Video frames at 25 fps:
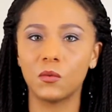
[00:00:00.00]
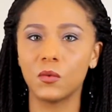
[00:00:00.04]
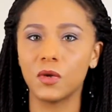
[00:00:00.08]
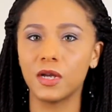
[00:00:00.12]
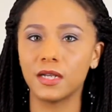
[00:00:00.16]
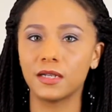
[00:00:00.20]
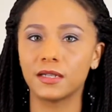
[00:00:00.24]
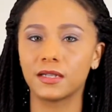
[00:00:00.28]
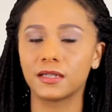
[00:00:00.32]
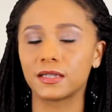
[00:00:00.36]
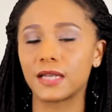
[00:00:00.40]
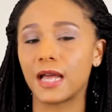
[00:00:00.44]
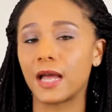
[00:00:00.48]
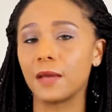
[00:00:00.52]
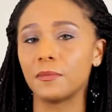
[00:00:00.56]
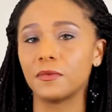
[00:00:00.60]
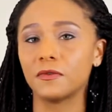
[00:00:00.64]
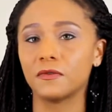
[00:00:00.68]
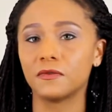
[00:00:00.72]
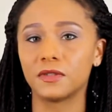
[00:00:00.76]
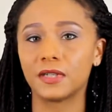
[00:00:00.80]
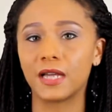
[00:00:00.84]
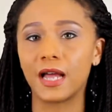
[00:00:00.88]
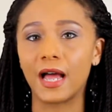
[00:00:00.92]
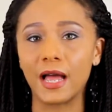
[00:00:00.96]
what type
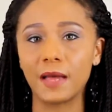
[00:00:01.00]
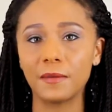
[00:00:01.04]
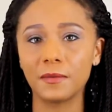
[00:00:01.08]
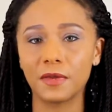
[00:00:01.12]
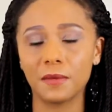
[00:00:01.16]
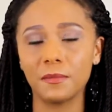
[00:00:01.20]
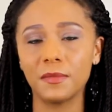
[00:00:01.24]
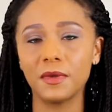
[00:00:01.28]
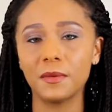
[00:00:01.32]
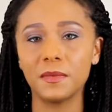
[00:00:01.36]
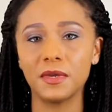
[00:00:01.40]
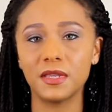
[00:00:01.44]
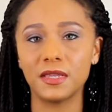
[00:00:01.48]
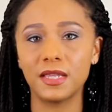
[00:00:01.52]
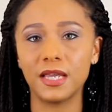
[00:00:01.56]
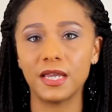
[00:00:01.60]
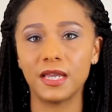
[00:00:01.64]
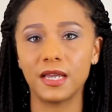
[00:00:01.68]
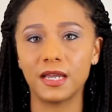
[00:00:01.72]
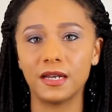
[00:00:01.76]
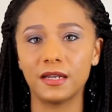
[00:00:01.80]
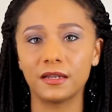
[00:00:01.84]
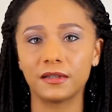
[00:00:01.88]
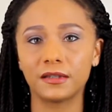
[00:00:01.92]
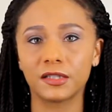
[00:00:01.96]
of time commitment they
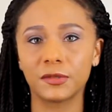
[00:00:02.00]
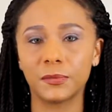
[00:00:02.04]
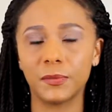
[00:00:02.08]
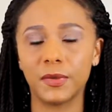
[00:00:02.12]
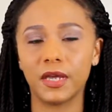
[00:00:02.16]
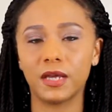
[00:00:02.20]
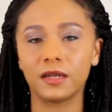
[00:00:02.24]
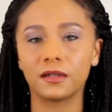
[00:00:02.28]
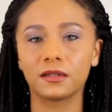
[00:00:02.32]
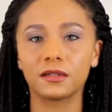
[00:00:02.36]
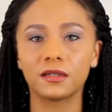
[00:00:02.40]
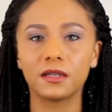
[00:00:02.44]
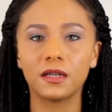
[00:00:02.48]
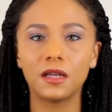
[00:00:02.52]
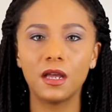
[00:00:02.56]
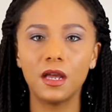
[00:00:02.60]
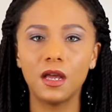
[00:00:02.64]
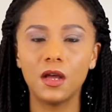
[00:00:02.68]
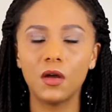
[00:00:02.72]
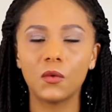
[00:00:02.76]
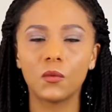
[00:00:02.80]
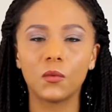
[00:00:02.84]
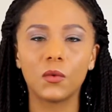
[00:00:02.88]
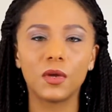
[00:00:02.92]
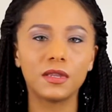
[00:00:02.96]
can expect,
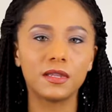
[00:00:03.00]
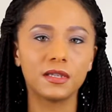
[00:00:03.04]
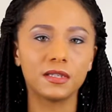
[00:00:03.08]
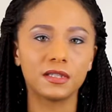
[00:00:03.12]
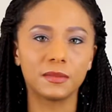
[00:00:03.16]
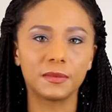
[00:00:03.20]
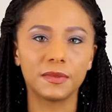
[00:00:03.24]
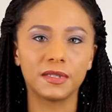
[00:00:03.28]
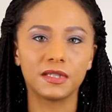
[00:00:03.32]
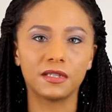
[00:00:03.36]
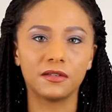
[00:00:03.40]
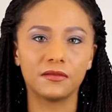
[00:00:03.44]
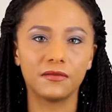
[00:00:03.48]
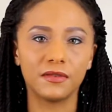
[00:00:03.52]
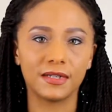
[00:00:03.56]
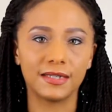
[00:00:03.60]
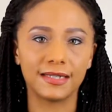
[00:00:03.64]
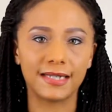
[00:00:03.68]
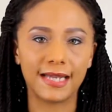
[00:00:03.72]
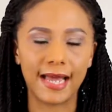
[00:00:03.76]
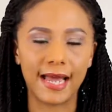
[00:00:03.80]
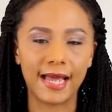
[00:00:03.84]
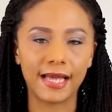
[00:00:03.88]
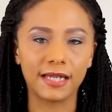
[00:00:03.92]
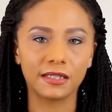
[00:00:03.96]
what the specific
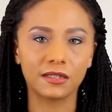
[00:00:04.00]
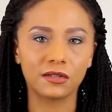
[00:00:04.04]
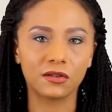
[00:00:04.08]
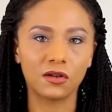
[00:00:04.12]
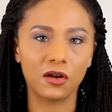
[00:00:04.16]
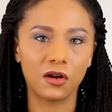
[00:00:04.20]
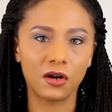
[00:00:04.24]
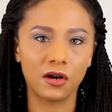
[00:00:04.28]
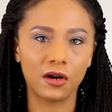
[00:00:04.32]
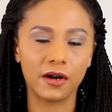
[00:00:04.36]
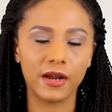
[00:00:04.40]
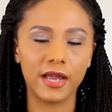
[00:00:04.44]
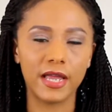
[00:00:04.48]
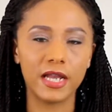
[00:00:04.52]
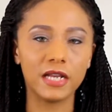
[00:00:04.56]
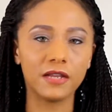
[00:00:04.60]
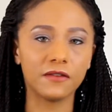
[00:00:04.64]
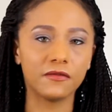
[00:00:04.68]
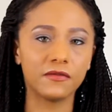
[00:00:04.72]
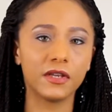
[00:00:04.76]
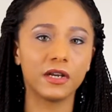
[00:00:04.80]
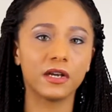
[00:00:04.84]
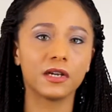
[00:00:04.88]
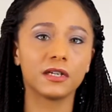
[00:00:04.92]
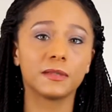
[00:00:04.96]
tasks are, and
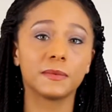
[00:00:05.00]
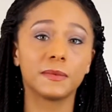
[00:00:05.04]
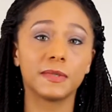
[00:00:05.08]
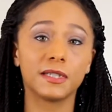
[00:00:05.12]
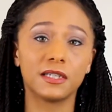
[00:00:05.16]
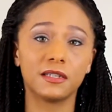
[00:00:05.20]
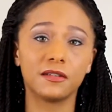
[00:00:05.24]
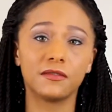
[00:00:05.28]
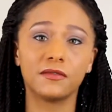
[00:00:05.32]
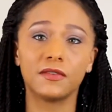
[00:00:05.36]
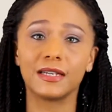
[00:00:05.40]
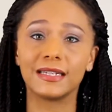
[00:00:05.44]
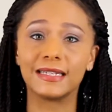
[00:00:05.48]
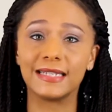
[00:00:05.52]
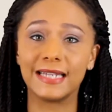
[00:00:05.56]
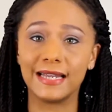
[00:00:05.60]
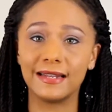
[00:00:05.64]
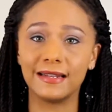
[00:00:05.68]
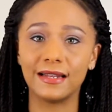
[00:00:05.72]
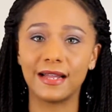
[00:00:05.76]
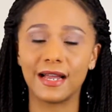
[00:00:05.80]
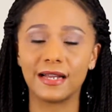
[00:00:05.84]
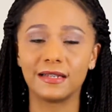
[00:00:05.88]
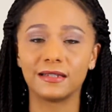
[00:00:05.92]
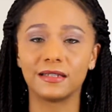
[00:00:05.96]
if there are specific
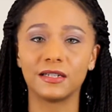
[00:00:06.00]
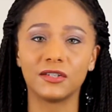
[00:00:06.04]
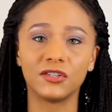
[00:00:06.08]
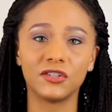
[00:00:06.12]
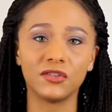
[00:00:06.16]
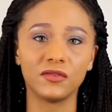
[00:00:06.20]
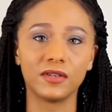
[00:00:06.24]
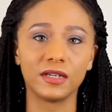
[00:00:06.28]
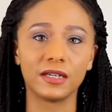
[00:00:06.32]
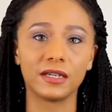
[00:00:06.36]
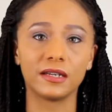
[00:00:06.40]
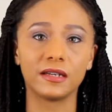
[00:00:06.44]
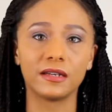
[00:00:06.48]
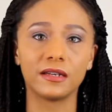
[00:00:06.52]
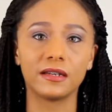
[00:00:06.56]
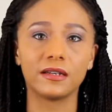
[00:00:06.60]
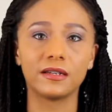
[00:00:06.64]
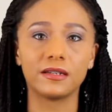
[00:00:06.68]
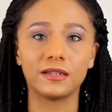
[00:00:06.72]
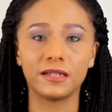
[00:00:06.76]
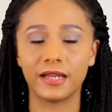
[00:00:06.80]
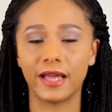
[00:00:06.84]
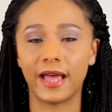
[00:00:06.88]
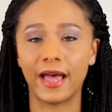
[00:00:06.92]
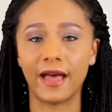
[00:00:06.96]
deadlines that you need
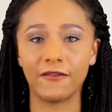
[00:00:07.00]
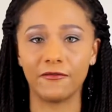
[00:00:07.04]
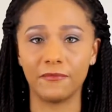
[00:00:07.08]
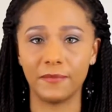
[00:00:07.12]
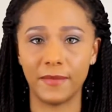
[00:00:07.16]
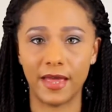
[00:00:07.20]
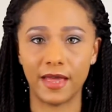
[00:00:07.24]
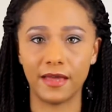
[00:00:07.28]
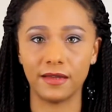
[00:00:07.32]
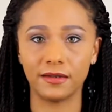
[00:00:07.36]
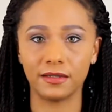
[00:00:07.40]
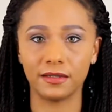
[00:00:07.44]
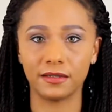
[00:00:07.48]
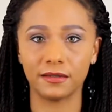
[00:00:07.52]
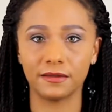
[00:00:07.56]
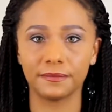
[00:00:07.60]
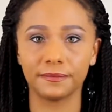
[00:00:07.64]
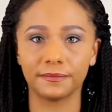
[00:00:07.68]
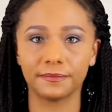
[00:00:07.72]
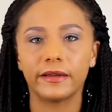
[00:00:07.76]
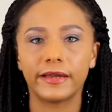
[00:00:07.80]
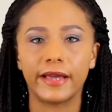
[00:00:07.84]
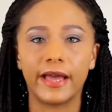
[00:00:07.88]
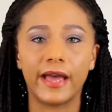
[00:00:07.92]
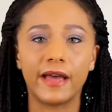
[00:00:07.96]
to have met.
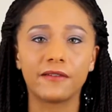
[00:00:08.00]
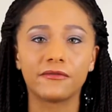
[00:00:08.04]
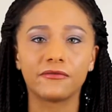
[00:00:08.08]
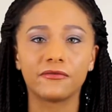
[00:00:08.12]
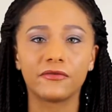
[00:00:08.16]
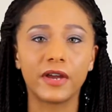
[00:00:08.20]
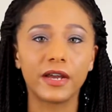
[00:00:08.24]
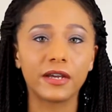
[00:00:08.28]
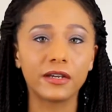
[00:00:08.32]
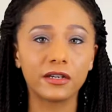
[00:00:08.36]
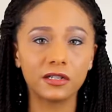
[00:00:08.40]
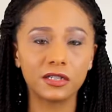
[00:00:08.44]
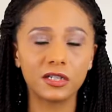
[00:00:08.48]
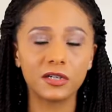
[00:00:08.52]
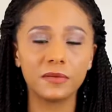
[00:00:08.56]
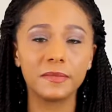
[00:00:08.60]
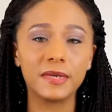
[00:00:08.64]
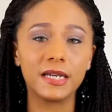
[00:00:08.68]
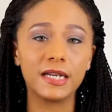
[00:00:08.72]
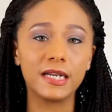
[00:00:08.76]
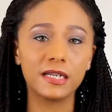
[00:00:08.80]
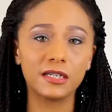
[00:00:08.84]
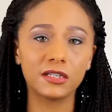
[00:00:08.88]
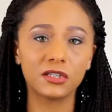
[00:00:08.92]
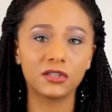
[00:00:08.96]
Have regular
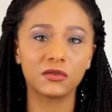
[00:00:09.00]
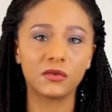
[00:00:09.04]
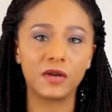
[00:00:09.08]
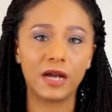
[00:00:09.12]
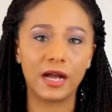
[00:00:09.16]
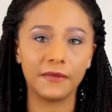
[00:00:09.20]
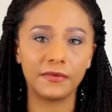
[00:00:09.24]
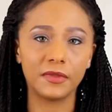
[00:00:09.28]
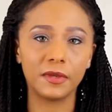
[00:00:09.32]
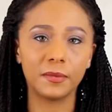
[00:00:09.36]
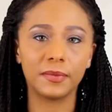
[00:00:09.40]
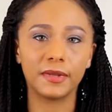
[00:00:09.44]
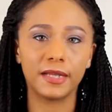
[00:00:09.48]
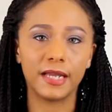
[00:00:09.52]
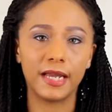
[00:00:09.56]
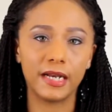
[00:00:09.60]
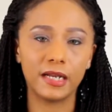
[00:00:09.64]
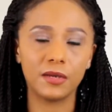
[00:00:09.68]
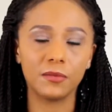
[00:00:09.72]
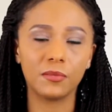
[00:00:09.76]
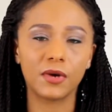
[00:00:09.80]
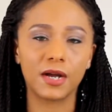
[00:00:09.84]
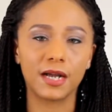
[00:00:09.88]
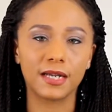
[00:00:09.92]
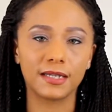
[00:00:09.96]
meetings throughout the
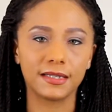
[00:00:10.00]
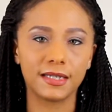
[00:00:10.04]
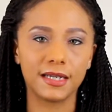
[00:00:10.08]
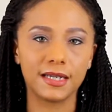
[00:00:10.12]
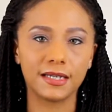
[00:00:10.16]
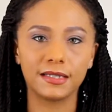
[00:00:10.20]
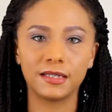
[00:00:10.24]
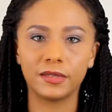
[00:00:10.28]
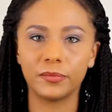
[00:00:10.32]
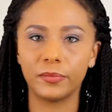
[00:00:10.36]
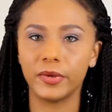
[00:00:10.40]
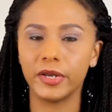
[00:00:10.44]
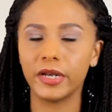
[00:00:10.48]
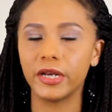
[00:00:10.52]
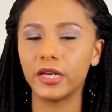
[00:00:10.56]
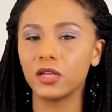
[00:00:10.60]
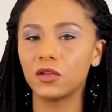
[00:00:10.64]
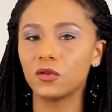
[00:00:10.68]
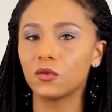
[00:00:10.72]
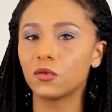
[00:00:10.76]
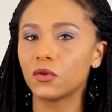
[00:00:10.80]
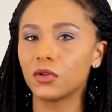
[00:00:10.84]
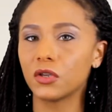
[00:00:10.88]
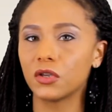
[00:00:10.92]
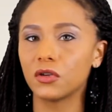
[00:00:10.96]
planning process depending
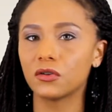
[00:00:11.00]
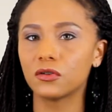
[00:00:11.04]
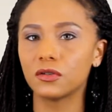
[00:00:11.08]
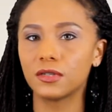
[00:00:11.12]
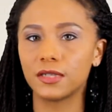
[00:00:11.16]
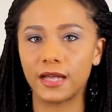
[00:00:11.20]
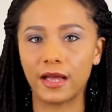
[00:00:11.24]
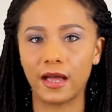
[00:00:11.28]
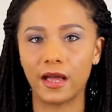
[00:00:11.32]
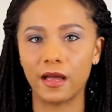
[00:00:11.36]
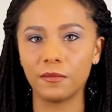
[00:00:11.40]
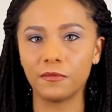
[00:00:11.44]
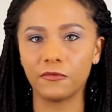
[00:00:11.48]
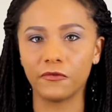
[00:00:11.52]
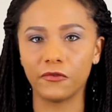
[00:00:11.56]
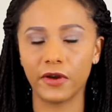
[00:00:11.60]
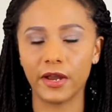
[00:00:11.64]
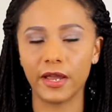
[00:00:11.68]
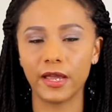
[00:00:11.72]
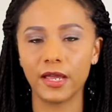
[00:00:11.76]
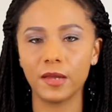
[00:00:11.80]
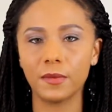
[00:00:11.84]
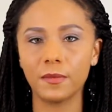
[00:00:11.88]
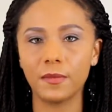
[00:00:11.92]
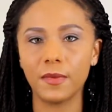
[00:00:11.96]
on your time
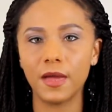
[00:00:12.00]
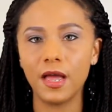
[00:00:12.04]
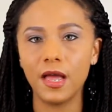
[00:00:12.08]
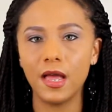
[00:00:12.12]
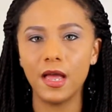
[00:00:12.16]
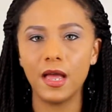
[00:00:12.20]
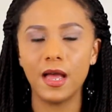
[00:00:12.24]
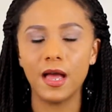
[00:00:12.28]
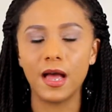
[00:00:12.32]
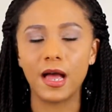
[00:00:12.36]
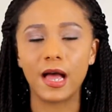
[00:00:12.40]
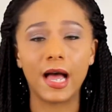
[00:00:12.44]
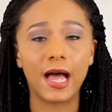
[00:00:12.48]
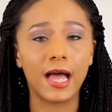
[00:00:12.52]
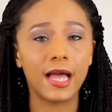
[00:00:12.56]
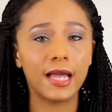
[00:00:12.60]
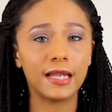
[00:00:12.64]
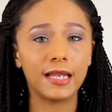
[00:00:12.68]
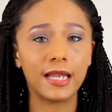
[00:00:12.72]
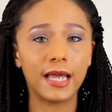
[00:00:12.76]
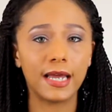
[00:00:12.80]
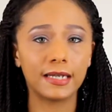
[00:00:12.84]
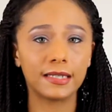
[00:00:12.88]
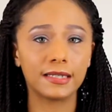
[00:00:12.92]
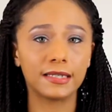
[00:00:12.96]
frame. I
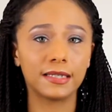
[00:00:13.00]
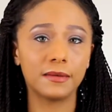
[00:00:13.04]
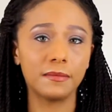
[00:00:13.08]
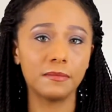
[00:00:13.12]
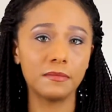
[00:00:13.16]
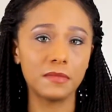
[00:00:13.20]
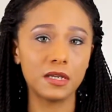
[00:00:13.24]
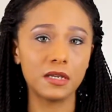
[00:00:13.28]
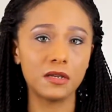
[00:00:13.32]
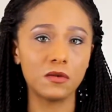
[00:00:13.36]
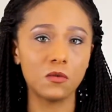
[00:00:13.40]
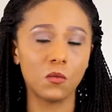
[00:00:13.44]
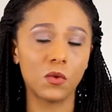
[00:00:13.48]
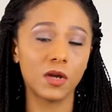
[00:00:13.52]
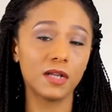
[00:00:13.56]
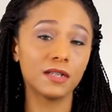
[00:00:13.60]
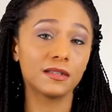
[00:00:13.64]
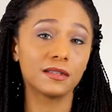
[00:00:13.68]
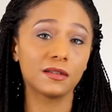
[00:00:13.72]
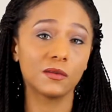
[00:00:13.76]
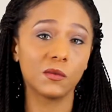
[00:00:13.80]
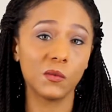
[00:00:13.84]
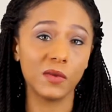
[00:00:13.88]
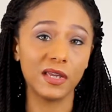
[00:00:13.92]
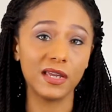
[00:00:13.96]
like to meet
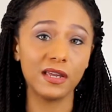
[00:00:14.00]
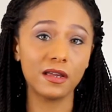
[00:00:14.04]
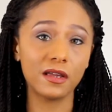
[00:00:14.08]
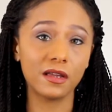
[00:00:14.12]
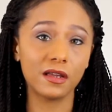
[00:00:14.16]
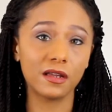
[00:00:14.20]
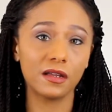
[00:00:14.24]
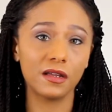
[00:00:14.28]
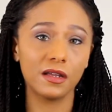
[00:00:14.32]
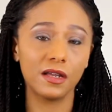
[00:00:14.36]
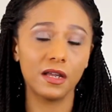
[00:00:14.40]
once a week